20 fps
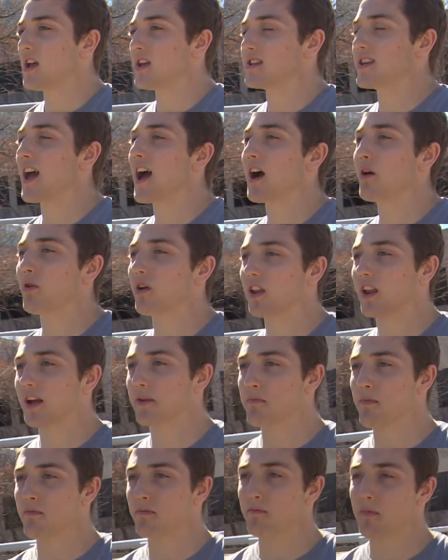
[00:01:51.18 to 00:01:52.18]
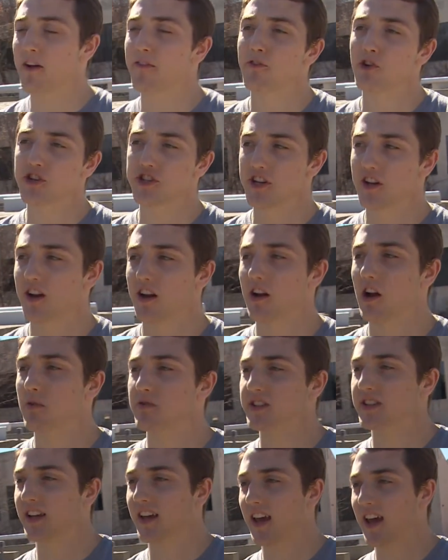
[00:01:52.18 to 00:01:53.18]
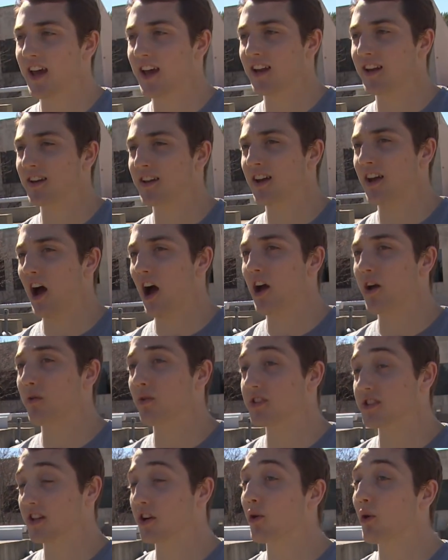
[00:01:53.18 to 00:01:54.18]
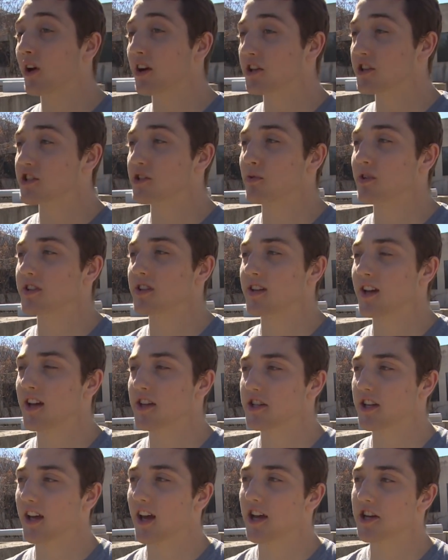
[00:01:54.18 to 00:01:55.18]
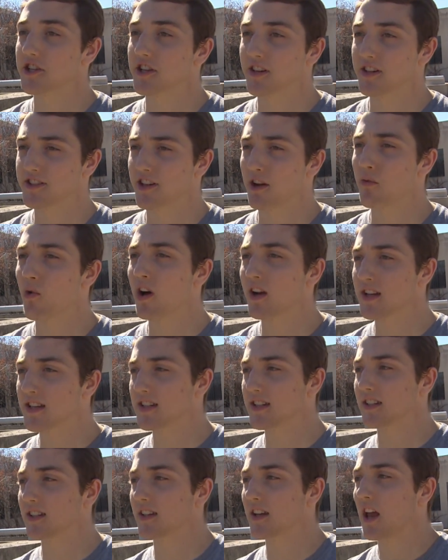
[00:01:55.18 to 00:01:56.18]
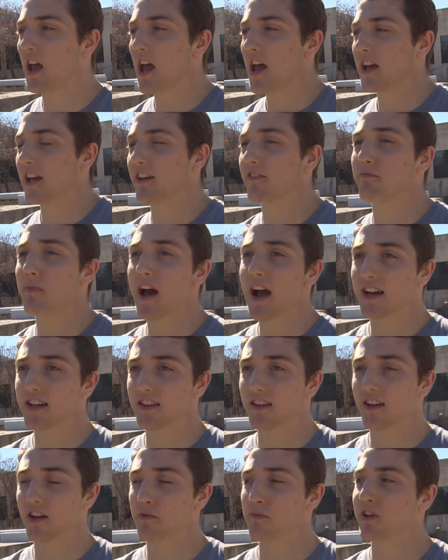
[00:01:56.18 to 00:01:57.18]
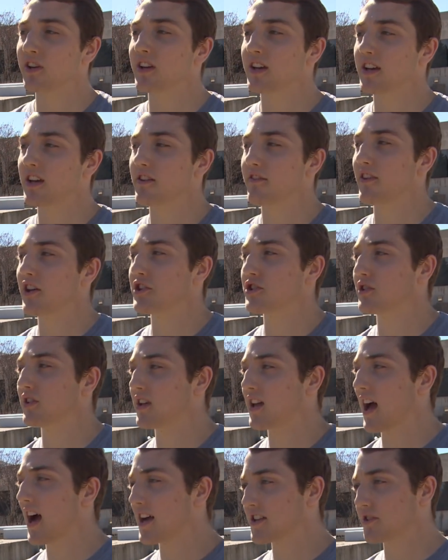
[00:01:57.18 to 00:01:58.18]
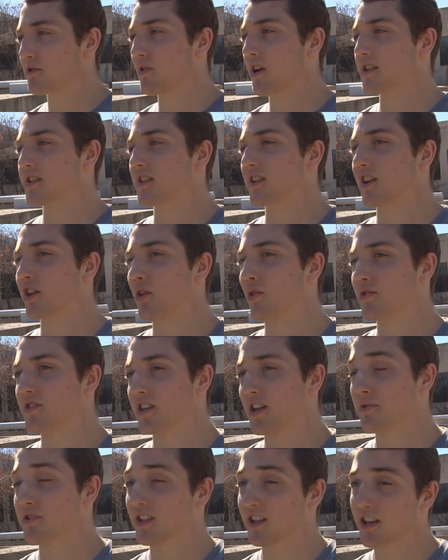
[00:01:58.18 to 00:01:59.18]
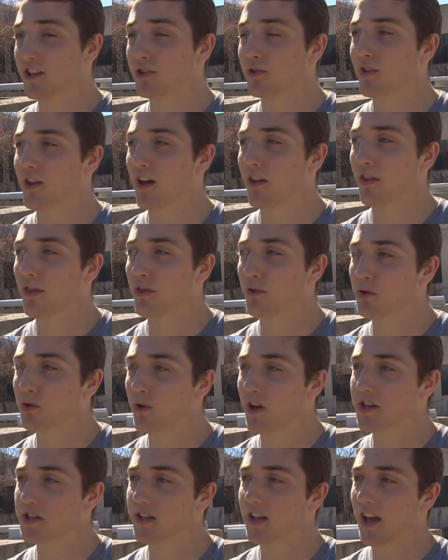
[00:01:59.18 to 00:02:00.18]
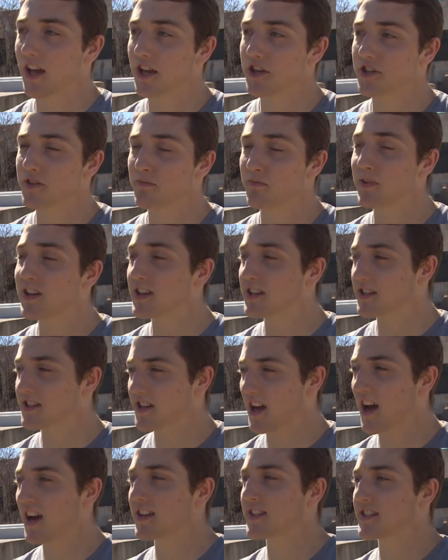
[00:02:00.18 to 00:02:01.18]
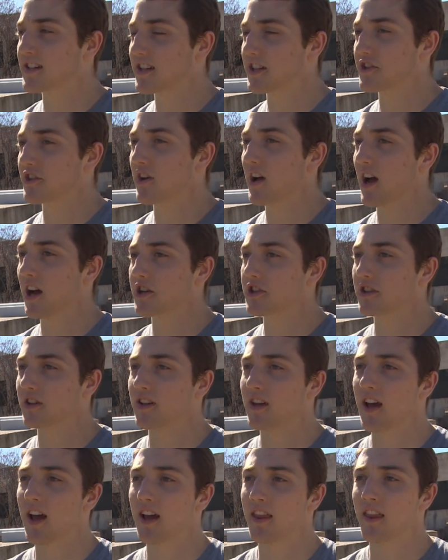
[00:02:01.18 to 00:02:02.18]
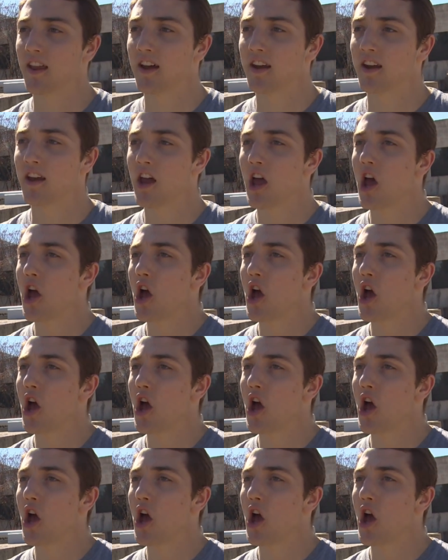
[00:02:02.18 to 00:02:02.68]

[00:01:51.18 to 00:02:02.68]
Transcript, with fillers: Yeah, well, like my first year here, I was in kin and I was going to switch into education because I wanted to give back to the community eventually as a wrestling coach. And I was going to do that through education, be a science teacher actually, and then